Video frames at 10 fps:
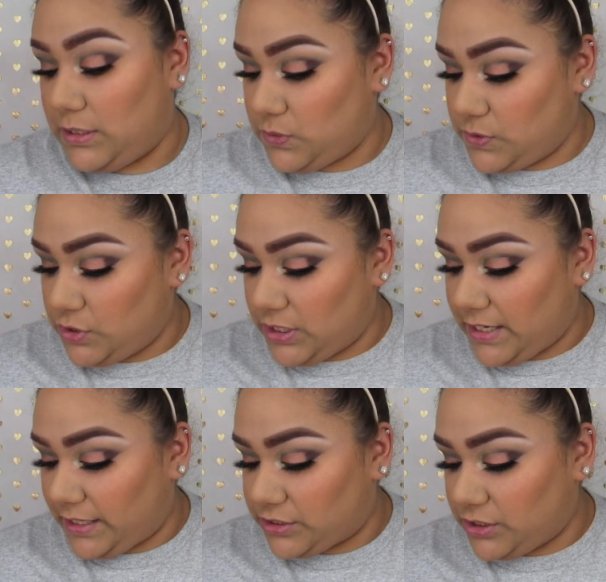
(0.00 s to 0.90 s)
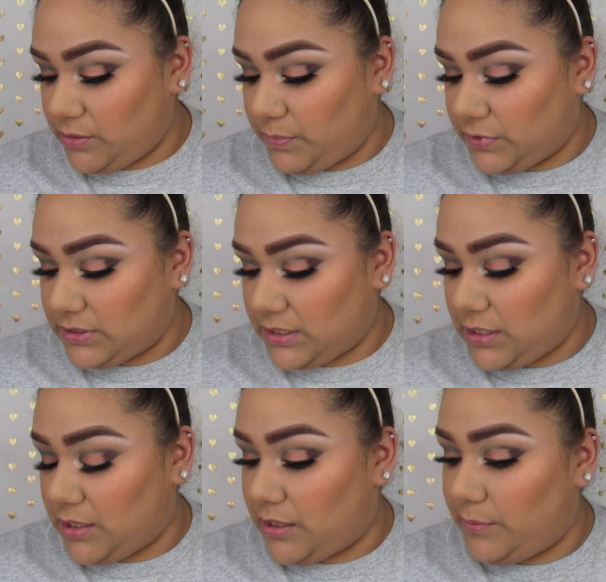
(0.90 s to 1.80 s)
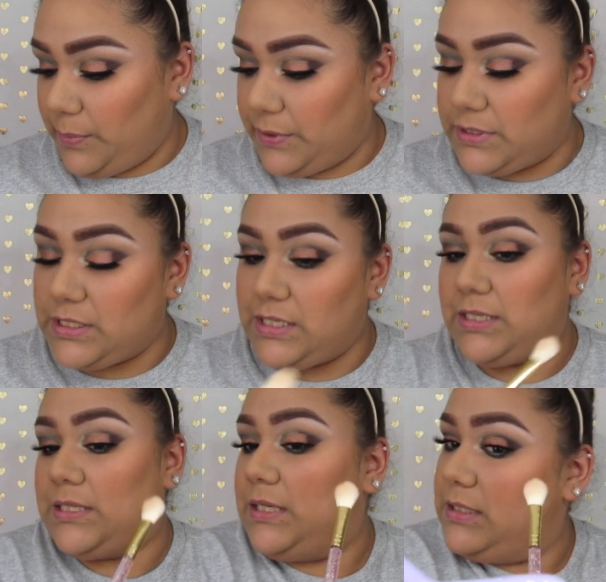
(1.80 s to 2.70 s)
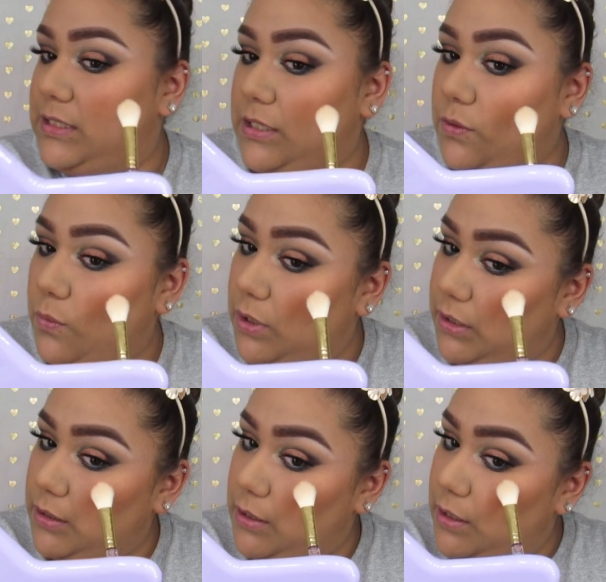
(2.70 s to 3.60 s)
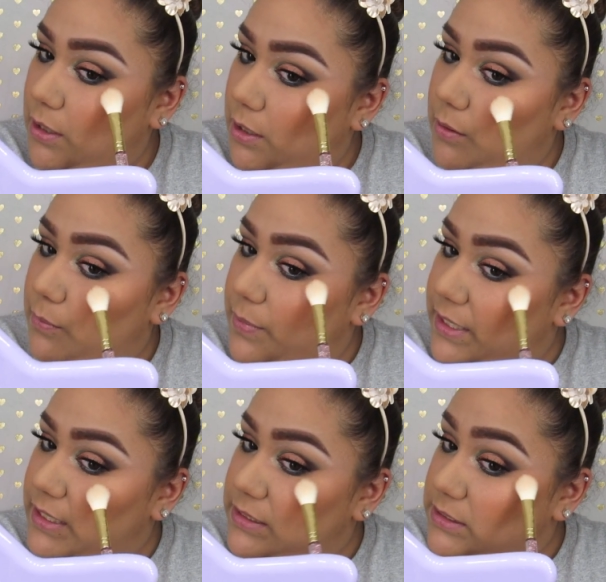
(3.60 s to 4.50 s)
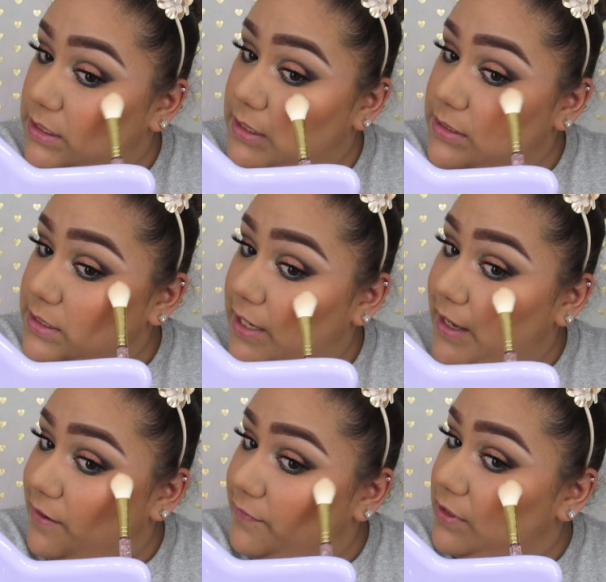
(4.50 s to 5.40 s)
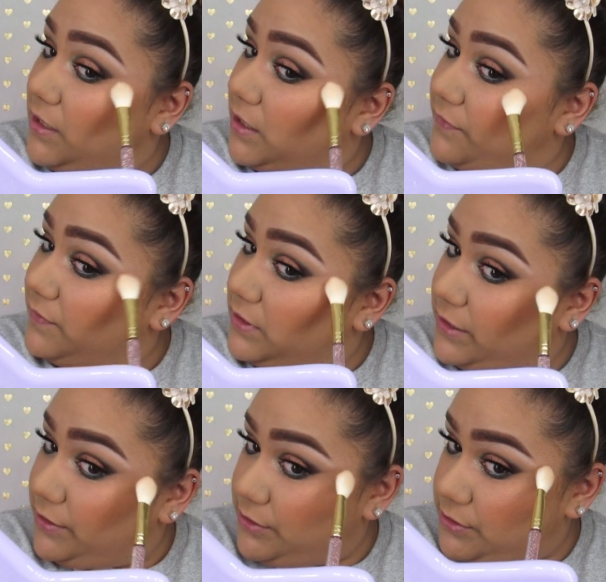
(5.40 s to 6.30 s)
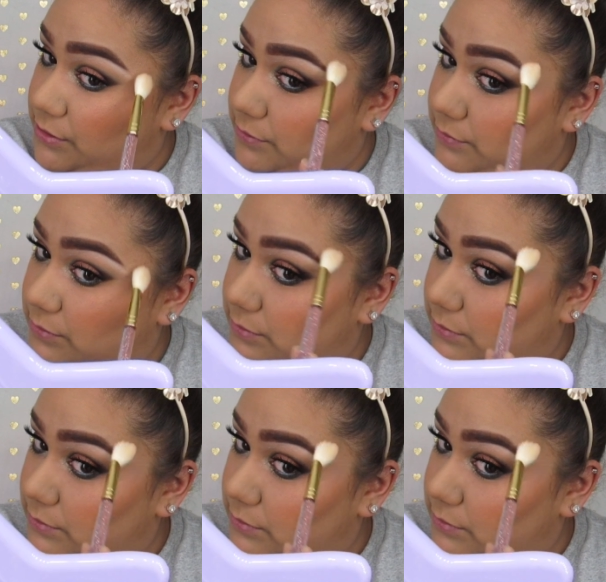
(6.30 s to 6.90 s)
This one you can actually build it up to the intensity you want, but it does have a lot of glitter, so